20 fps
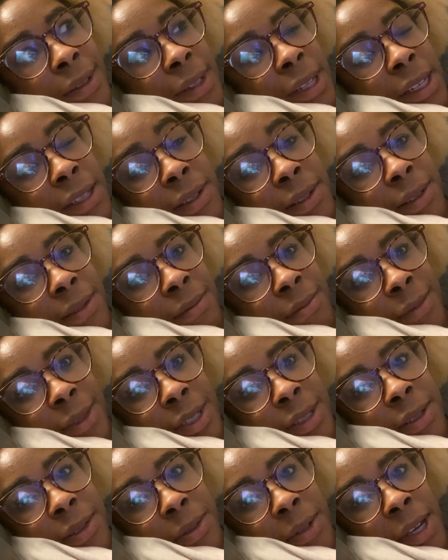then that's
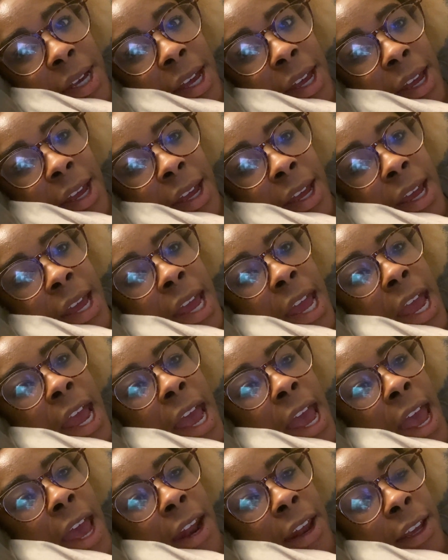that's okay.
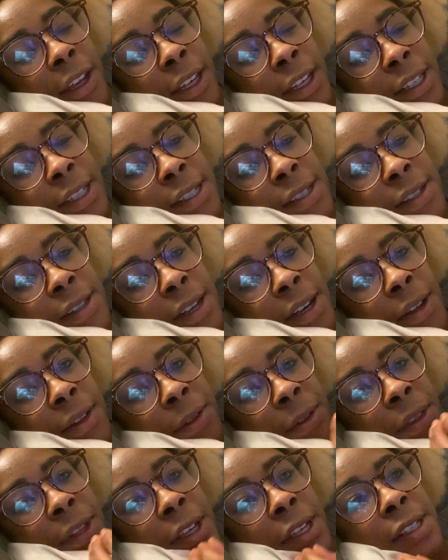And I guess the
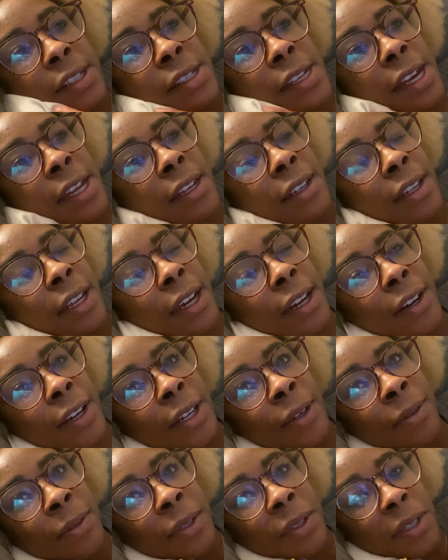other thing is that now I
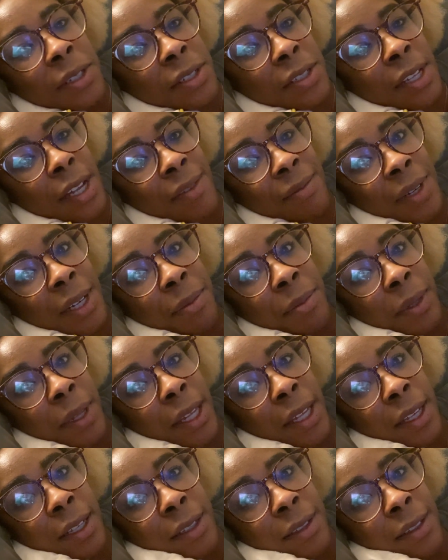really just have my
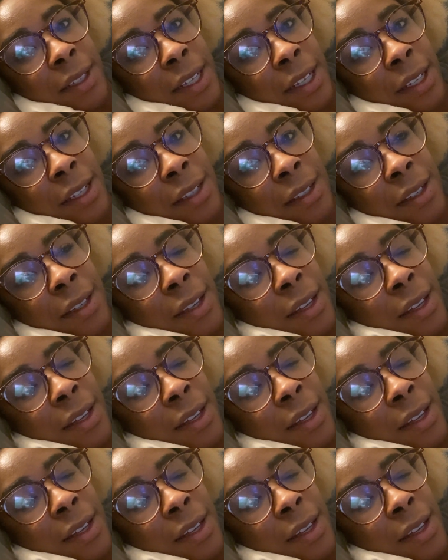plan like